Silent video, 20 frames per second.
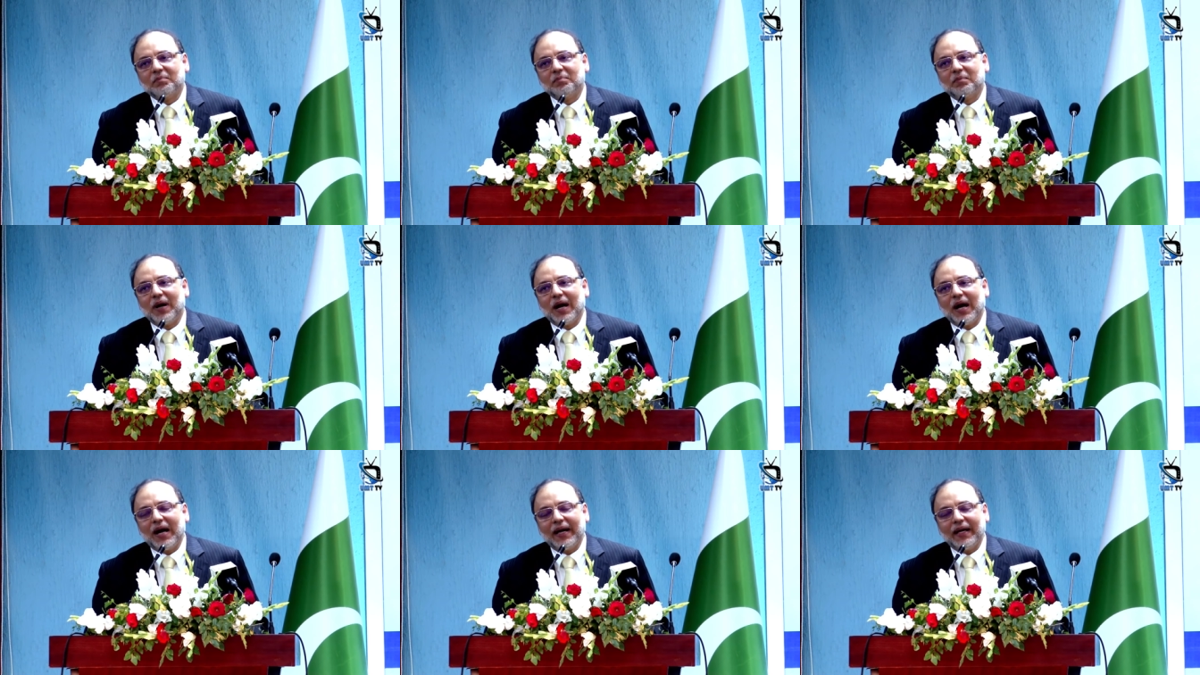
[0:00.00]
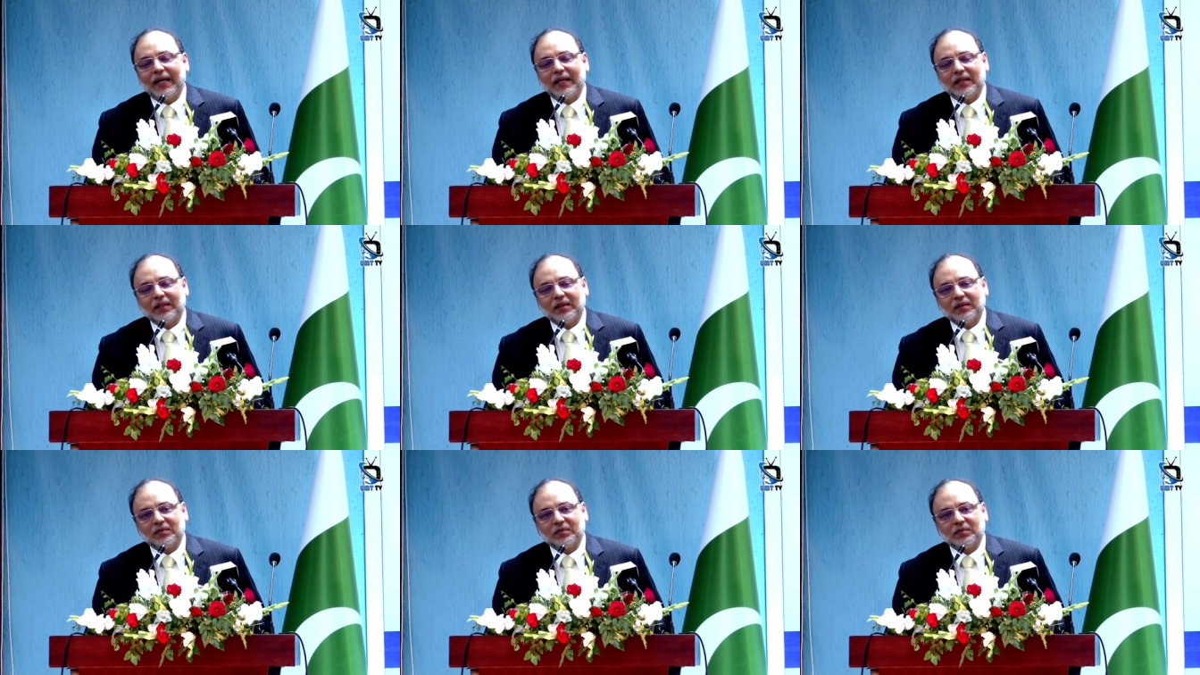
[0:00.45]

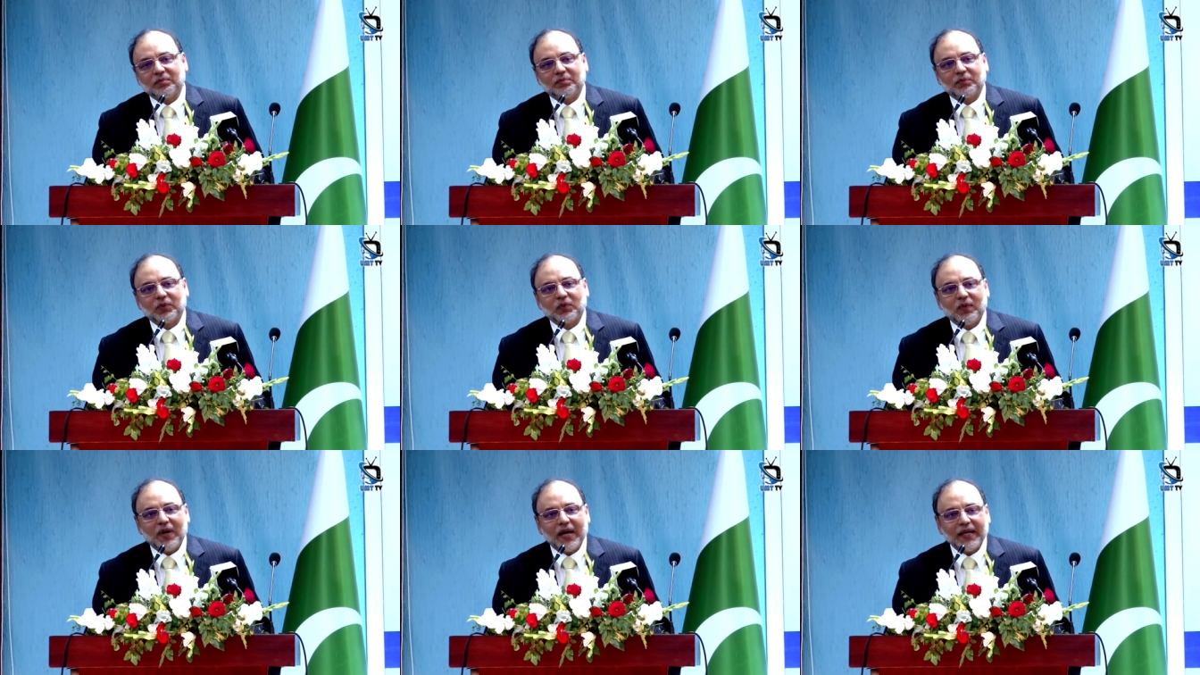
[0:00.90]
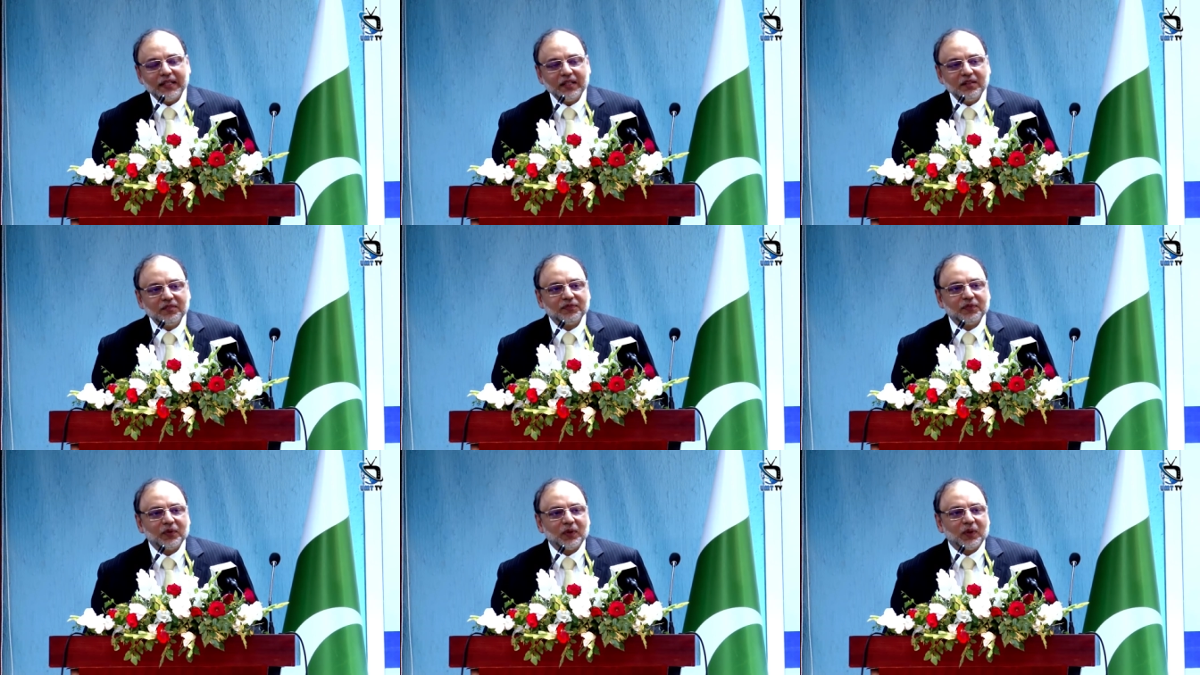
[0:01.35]
by
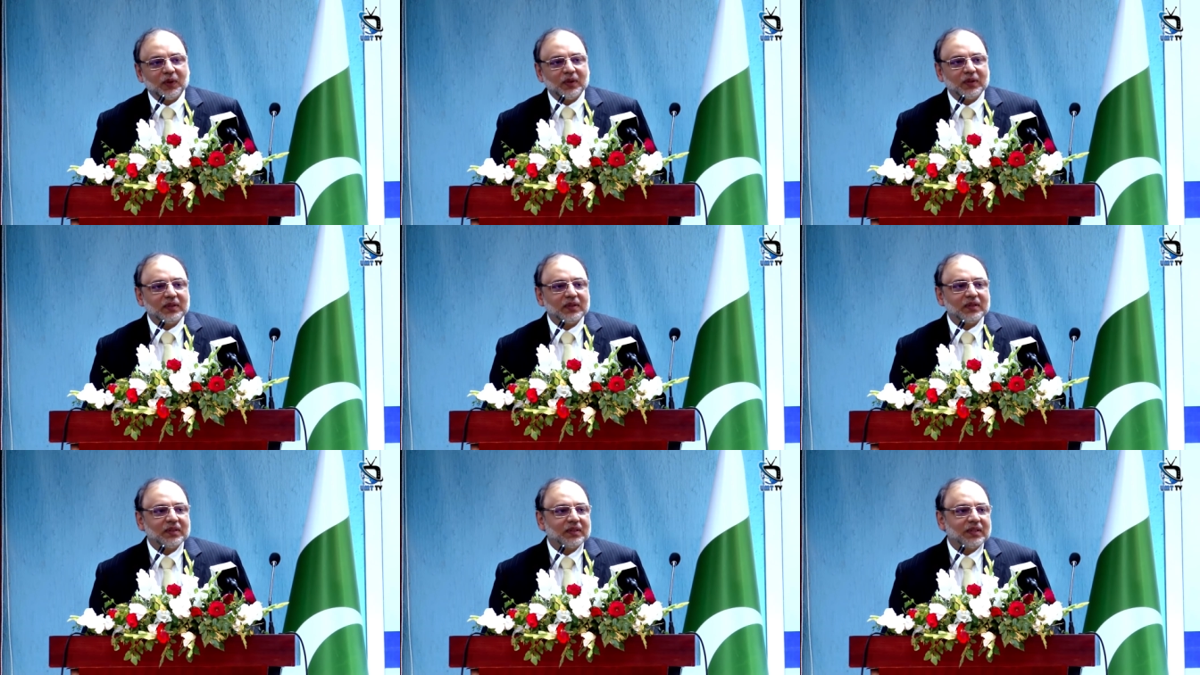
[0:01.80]
providing for